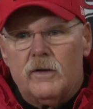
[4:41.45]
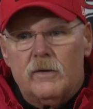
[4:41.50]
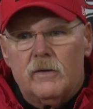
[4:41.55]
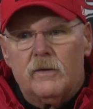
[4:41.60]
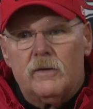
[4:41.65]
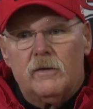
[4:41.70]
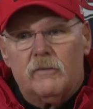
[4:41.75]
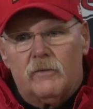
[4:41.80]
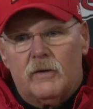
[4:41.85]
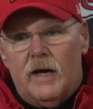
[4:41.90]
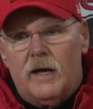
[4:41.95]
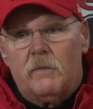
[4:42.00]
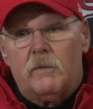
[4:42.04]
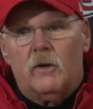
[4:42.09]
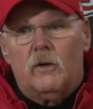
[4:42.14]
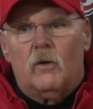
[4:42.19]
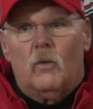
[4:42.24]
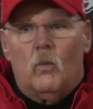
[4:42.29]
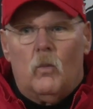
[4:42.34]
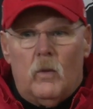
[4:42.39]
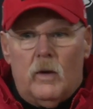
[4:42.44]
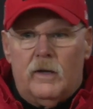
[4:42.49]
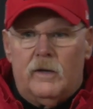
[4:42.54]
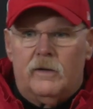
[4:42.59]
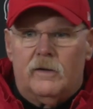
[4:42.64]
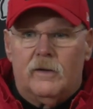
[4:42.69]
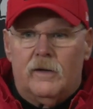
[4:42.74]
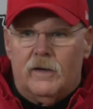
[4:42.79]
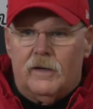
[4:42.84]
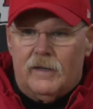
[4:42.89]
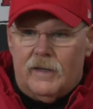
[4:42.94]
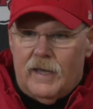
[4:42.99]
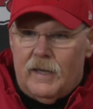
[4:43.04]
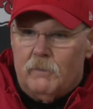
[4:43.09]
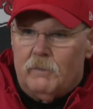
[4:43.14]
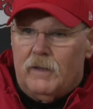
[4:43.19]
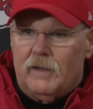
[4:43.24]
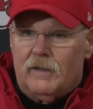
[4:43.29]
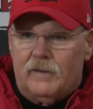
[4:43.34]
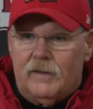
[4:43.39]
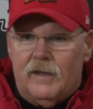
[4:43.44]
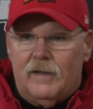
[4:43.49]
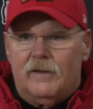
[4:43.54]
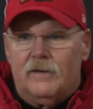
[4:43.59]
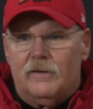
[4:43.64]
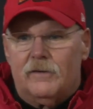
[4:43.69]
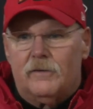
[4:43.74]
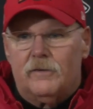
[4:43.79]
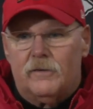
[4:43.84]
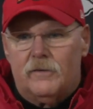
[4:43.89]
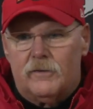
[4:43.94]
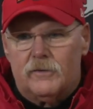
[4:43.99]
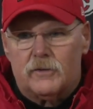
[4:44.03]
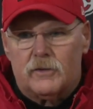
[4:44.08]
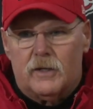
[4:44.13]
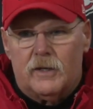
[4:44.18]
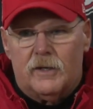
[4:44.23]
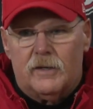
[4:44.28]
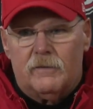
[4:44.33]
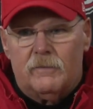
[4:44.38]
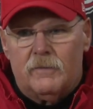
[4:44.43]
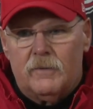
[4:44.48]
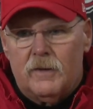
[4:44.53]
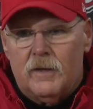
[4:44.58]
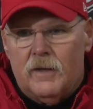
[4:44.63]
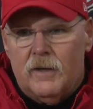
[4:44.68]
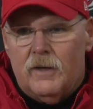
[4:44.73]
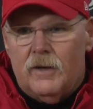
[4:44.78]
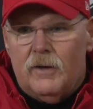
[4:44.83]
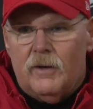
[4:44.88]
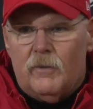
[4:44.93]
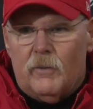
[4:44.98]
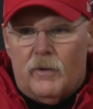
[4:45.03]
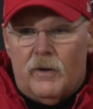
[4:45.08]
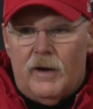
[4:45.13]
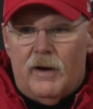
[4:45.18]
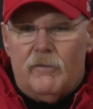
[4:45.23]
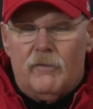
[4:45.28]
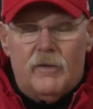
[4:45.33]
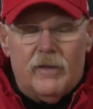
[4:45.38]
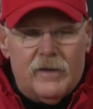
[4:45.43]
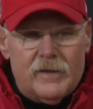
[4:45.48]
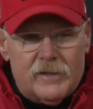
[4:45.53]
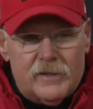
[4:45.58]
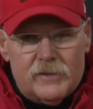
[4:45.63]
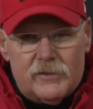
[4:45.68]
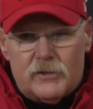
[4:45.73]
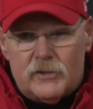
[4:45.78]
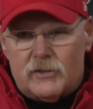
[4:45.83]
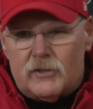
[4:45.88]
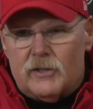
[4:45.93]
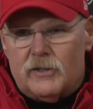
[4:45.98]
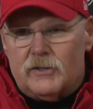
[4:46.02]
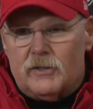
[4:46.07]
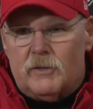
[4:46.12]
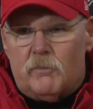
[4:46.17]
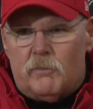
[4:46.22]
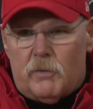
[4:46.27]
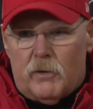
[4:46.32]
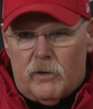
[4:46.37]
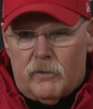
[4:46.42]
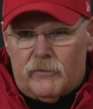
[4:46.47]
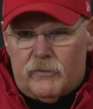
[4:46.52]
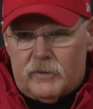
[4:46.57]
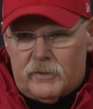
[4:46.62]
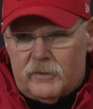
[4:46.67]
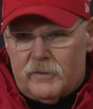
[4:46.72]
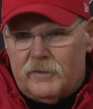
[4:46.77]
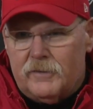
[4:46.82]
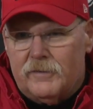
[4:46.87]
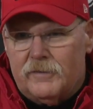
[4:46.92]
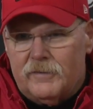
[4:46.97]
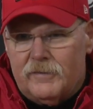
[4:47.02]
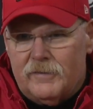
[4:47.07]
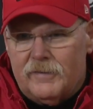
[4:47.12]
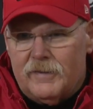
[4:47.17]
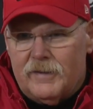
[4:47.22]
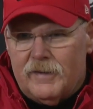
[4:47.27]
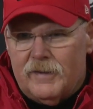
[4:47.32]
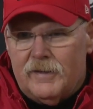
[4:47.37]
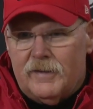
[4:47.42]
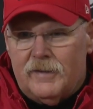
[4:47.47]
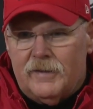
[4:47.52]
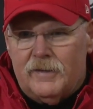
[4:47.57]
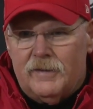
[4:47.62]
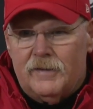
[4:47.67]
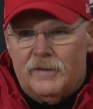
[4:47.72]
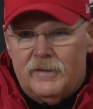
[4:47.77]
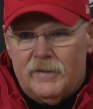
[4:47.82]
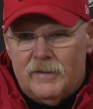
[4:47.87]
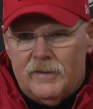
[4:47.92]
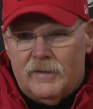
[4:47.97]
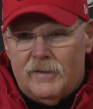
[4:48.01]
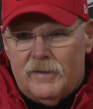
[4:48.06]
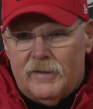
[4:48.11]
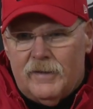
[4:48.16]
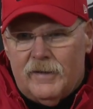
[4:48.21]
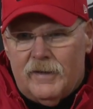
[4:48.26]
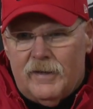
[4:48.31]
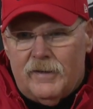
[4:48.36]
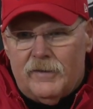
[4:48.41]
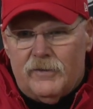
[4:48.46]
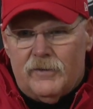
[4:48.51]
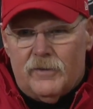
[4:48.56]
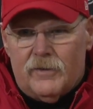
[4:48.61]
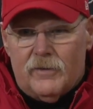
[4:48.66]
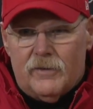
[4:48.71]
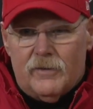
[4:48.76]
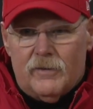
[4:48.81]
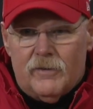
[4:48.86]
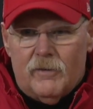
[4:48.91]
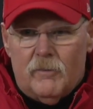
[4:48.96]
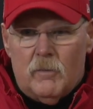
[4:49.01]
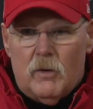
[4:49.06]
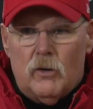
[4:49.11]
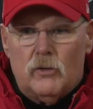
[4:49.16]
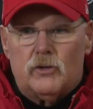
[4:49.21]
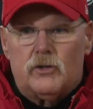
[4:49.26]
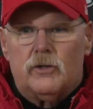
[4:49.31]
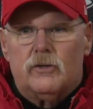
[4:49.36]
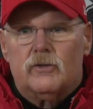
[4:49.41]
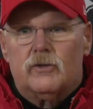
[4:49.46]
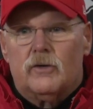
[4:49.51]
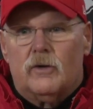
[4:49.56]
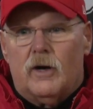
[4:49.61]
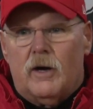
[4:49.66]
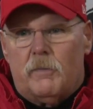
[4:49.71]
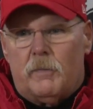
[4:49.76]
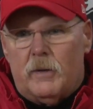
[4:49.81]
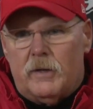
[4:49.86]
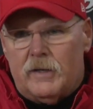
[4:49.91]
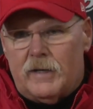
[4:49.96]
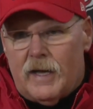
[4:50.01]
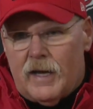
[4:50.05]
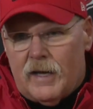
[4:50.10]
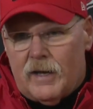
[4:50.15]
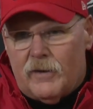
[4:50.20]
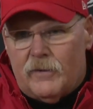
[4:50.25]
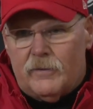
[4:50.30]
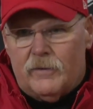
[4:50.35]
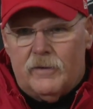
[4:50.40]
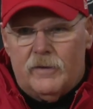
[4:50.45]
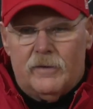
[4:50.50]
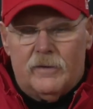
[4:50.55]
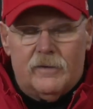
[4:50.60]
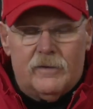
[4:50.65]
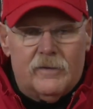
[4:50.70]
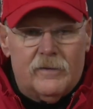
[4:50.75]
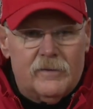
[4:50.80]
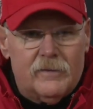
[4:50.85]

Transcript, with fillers: you've got to be able to win a game like that. There's a, where everything just isn't perfect. And your emotions are up and down, and